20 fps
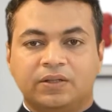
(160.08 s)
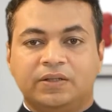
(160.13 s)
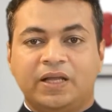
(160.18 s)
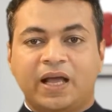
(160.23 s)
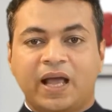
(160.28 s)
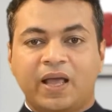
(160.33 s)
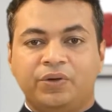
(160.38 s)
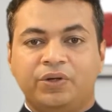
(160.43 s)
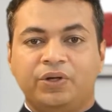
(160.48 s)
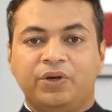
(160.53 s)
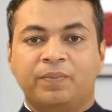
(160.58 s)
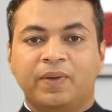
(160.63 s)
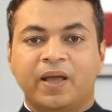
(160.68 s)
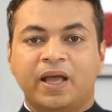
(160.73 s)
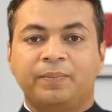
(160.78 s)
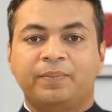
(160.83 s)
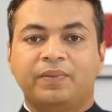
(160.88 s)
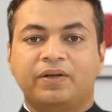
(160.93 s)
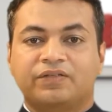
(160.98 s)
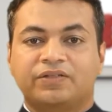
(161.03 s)
Now you
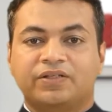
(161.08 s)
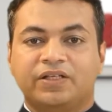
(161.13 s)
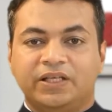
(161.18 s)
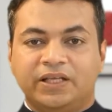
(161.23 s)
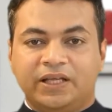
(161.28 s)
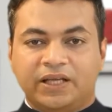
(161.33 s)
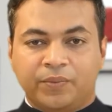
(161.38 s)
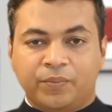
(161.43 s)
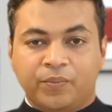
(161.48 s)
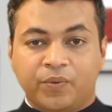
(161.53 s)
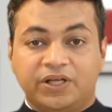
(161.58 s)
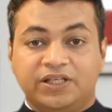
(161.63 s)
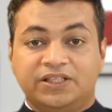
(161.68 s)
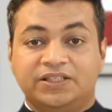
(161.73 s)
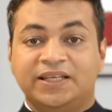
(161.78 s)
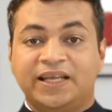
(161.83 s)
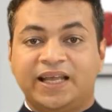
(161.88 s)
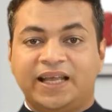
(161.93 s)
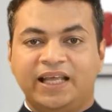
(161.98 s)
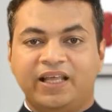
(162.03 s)
might be thinking, what
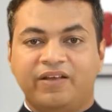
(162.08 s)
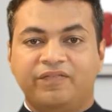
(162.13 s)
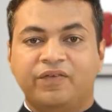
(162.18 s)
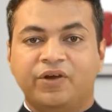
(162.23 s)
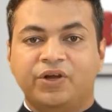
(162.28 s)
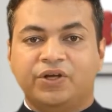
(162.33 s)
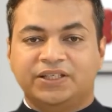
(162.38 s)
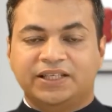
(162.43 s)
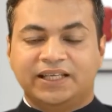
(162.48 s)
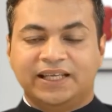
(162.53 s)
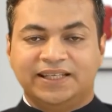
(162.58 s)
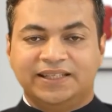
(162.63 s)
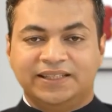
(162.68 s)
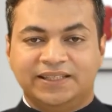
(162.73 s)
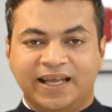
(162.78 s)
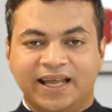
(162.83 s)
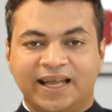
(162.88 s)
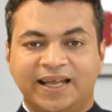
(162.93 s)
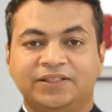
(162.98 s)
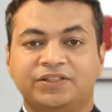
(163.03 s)
is KFRT?
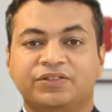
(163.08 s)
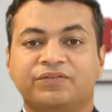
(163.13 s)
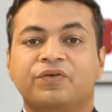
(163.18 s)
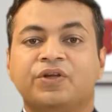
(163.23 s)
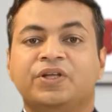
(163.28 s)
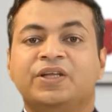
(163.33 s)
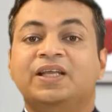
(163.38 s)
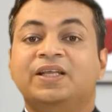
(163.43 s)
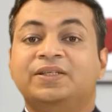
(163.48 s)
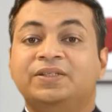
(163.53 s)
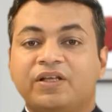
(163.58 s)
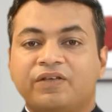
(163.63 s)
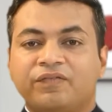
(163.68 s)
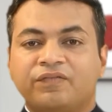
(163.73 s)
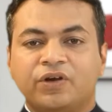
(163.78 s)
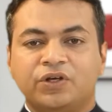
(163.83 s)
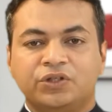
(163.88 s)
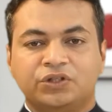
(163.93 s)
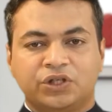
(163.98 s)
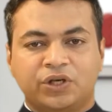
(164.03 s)
Stands for kidney
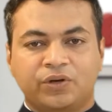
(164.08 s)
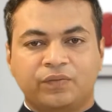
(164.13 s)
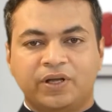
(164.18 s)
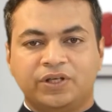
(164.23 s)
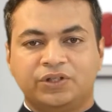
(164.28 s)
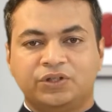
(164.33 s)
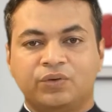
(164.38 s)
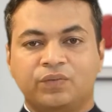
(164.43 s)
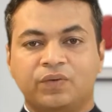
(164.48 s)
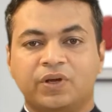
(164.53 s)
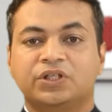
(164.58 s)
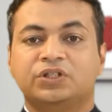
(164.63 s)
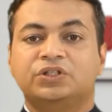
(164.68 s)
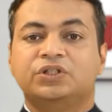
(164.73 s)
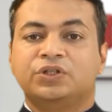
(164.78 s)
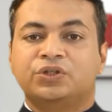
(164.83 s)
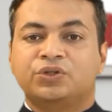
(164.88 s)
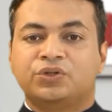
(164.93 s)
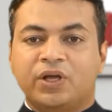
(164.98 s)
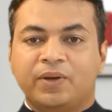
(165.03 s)
function
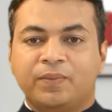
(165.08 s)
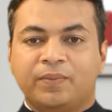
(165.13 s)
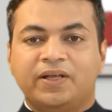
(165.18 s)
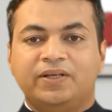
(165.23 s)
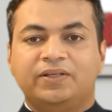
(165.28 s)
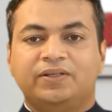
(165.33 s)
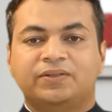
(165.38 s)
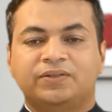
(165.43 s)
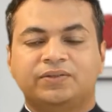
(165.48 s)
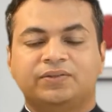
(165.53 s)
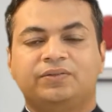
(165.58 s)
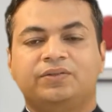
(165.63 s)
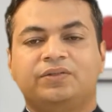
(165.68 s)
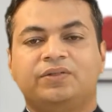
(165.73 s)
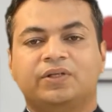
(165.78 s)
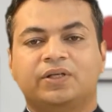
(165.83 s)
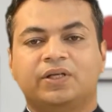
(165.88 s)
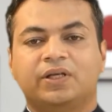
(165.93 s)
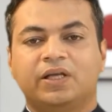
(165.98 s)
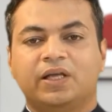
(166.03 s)
restoration treatment.
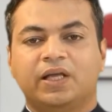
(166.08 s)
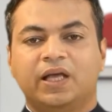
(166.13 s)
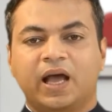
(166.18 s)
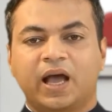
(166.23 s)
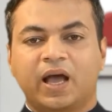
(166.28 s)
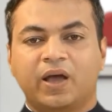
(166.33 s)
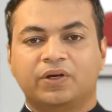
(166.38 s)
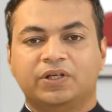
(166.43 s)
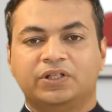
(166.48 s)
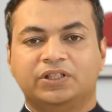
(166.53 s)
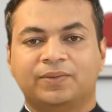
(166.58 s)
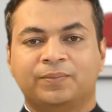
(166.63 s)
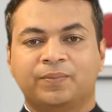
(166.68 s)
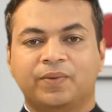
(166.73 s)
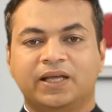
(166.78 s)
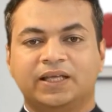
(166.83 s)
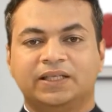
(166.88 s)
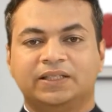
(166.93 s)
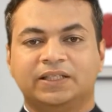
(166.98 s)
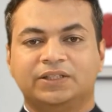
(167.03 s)
I'll
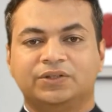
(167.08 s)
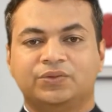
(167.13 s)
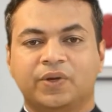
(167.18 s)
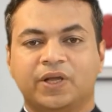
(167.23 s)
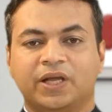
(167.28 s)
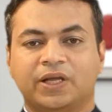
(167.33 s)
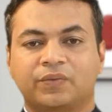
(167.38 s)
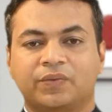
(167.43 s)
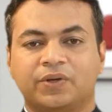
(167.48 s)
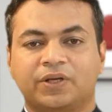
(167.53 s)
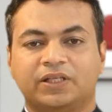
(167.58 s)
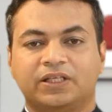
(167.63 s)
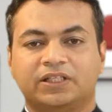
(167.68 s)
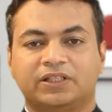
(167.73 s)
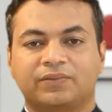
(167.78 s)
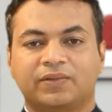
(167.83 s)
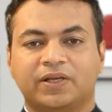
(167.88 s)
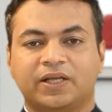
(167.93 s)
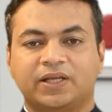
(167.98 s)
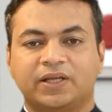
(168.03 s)
explain this later in
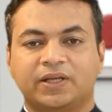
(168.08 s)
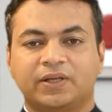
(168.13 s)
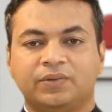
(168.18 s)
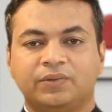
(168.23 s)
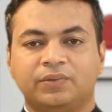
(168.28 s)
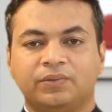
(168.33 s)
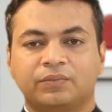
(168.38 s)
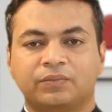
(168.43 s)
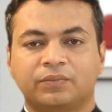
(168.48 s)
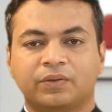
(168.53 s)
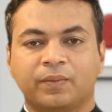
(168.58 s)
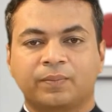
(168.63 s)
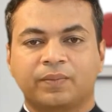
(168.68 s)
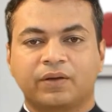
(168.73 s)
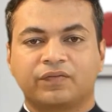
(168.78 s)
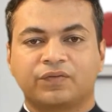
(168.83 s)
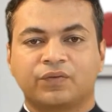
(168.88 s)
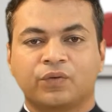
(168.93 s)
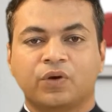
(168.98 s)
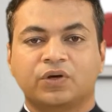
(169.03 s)
this video, but
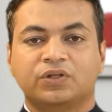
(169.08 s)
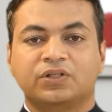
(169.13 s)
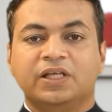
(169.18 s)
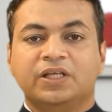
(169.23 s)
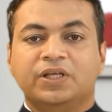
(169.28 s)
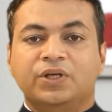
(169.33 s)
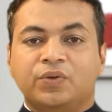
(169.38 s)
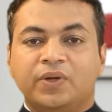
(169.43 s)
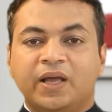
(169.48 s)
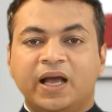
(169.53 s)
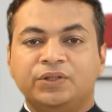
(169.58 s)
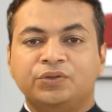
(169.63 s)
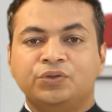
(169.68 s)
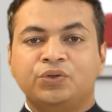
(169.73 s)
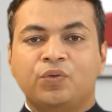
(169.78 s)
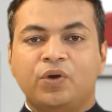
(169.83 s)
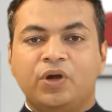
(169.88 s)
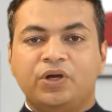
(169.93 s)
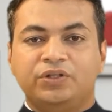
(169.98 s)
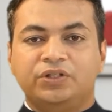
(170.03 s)
before that you have
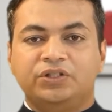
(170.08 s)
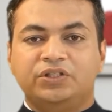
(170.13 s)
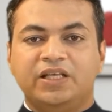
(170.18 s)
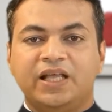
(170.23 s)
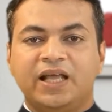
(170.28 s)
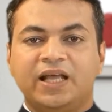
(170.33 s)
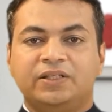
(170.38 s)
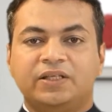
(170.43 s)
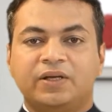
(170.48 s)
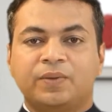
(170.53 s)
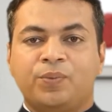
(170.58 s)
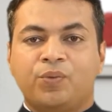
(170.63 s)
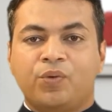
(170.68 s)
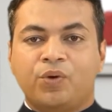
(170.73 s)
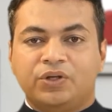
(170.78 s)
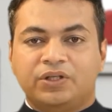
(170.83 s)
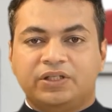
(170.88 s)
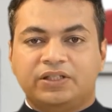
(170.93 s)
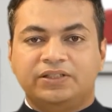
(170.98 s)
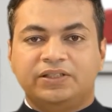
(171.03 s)
to understand
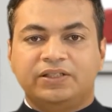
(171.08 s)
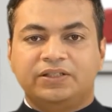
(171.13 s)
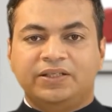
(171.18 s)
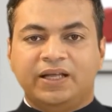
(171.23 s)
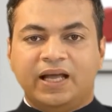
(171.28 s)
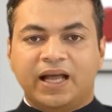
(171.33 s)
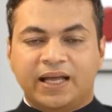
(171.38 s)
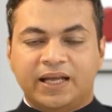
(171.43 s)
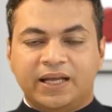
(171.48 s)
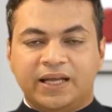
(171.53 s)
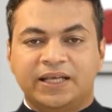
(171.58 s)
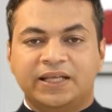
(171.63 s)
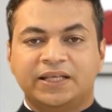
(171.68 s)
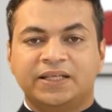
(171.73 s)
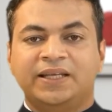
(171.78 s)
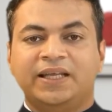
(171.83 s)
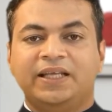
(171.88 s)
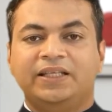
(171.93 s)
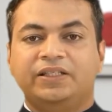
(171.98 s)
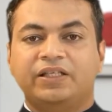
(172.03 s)
importance of diet
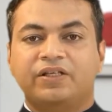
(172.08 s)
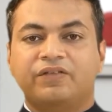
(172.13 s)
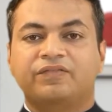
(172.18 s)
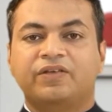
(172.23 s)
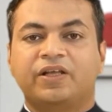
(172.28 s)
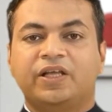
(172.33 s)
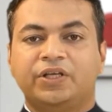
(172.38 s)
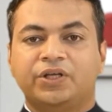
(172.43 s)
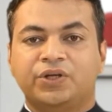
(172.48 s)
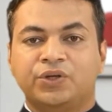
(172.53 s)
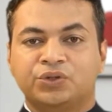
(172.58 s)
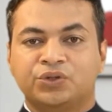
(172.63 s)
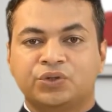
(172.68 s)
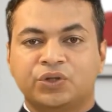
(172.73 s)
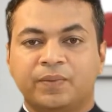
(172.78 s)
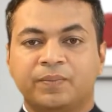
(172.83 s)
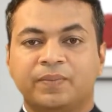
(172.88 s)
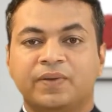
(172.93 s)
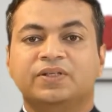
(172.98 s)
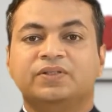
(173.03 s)
in kidney failure
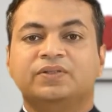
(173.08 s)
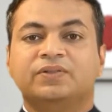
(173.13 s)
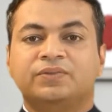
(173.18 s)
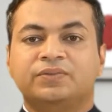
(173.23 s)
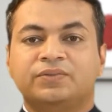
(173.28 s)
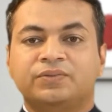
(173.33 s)
treatment.